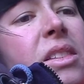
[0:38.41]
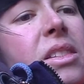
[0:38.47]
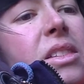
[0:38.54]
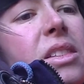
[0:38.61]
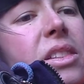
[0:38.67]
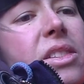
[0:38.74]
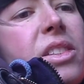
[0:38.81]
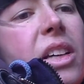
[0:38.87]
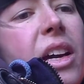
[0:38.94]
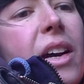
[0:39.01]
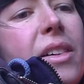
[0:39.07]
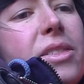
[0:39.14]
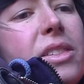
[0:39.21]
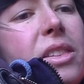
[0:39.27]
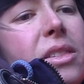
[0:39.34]
the
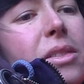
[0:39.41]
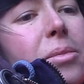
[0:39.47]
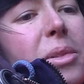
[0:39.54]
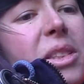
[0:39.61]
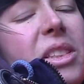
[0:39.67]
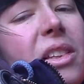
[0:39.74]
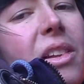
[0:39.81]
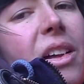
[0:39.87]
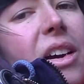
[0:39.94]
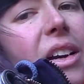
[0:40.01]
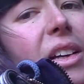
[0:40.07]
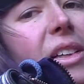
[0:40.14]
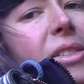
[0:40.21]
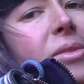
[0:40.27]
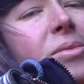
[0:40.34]
shaft to
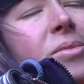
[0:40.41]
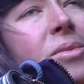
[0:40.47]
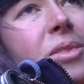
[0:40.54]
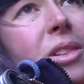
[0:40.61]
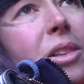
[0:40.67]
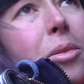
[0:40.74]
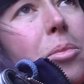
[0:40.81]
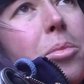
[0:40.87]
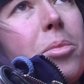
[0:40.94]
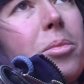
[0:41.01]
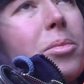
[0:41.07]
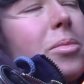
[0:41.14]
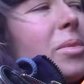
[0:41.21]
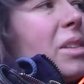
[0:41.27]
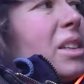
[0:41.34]
misalign or
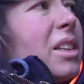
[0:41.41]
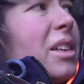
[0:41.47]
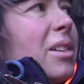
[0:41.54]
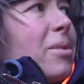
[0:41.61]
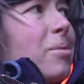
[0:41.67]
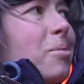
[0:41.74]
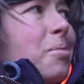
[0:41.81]
you know.